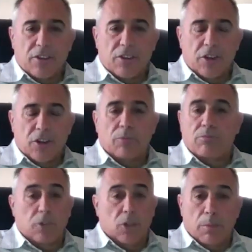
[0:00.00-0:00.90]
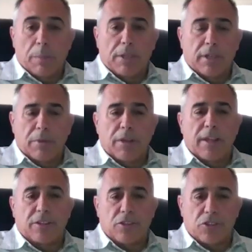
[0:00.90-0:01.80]
you might be telling me
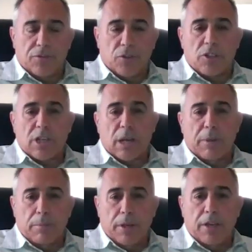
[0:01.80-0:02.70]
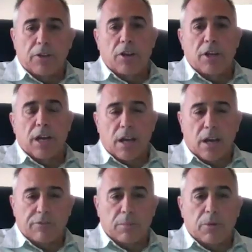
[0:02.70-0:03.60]
that this is the first time you bid, you're not
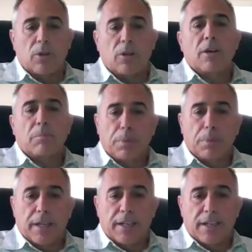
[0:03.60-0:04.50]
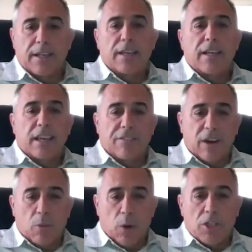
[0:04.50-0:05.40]
comfortable, but if
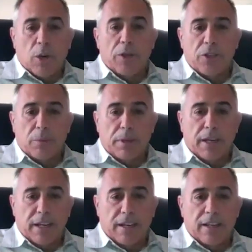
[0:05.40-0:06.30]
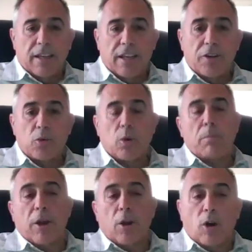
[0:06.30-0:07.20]
I was going to bid, here's what
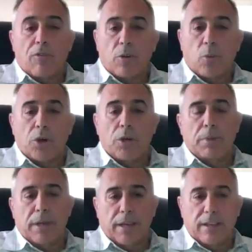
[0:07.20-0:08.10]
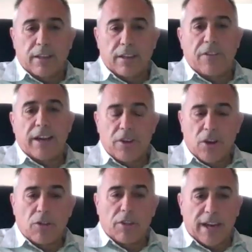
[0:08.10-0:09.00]
my offer would be. If I
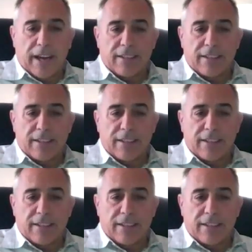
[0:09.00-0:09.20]
know that,